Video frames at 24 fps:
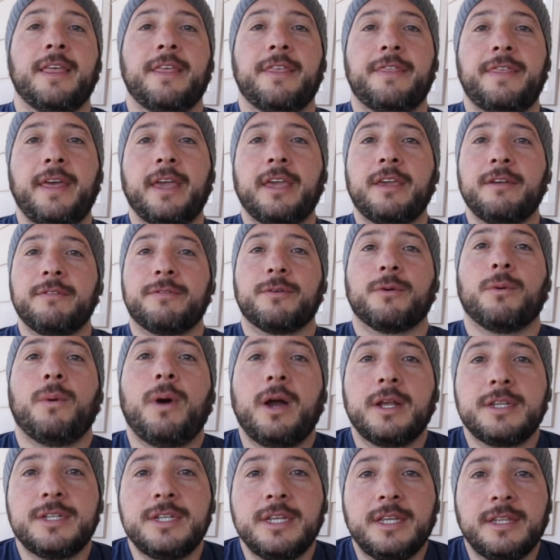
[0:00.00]
Thank you for
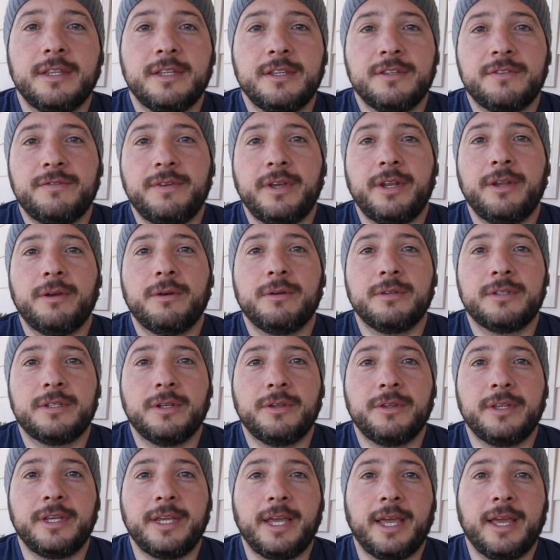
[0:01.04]
watching this video
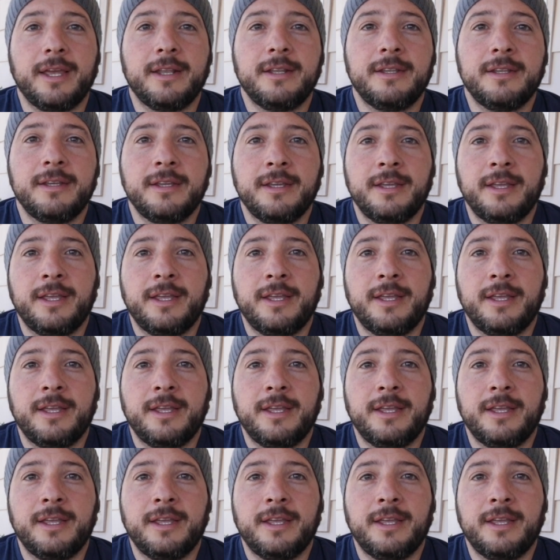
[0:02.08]
until the end,